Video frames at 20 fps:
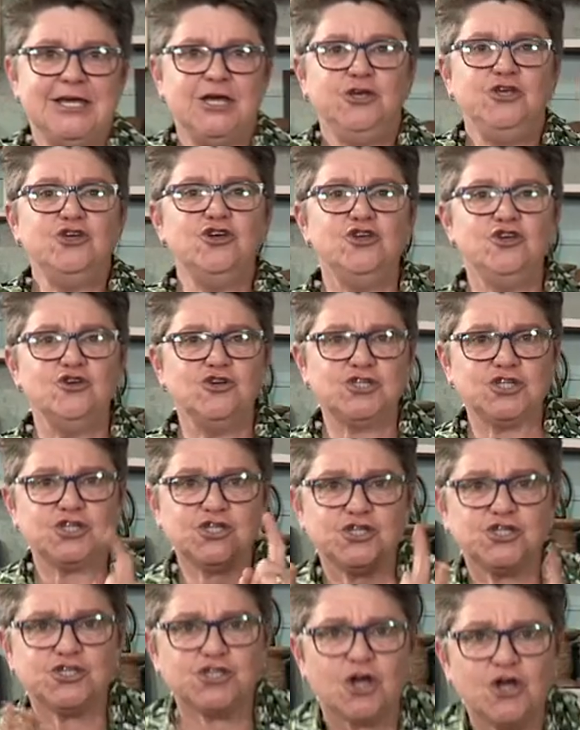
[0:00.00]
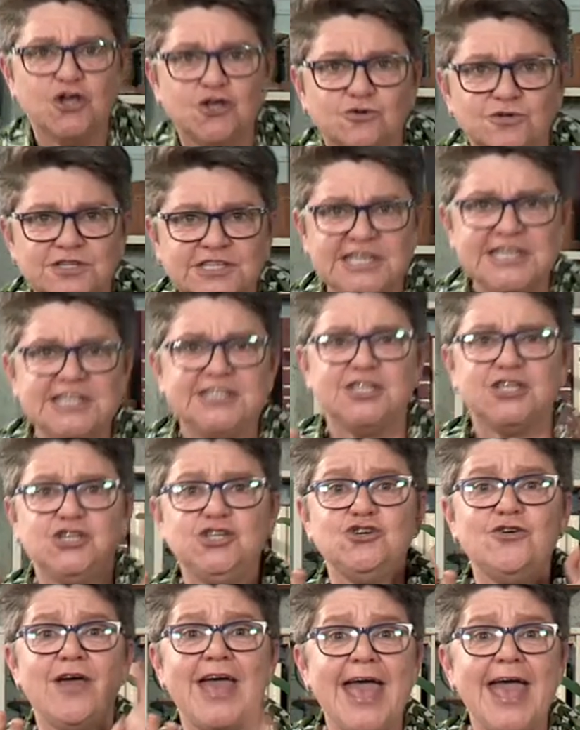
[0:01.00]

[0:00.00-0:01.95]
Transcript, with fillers: You use it to sow your seeds and you